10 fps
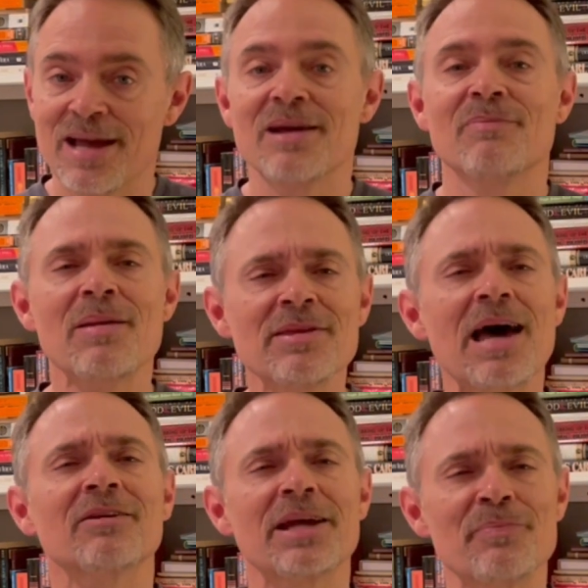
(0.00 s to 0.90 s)
Maybe
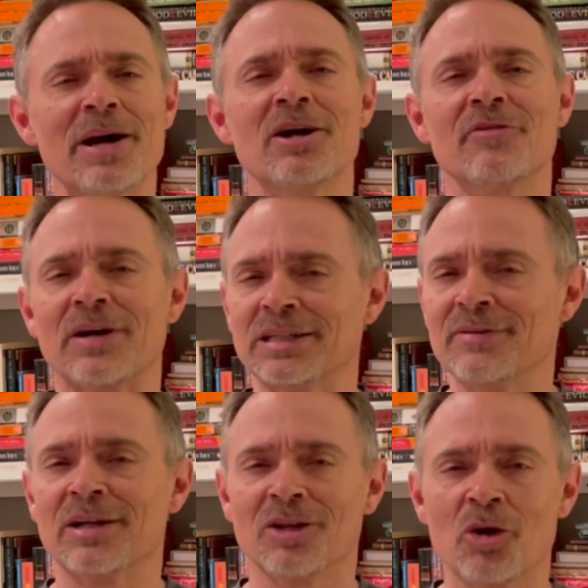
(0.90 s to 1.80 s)
that'll get better if I leave it
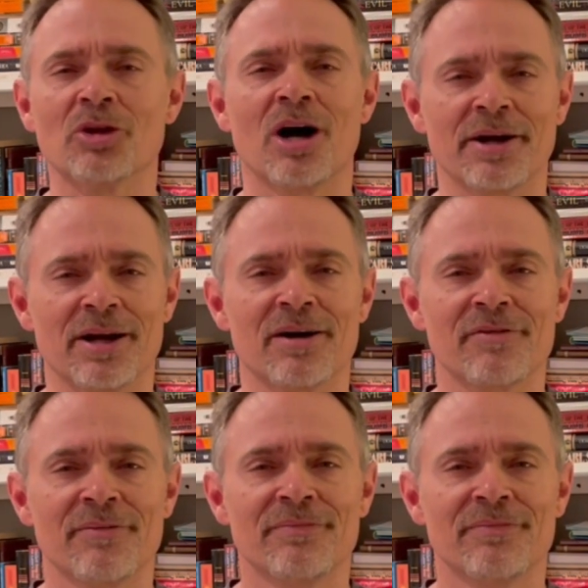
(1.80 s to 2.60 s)
alone long enough.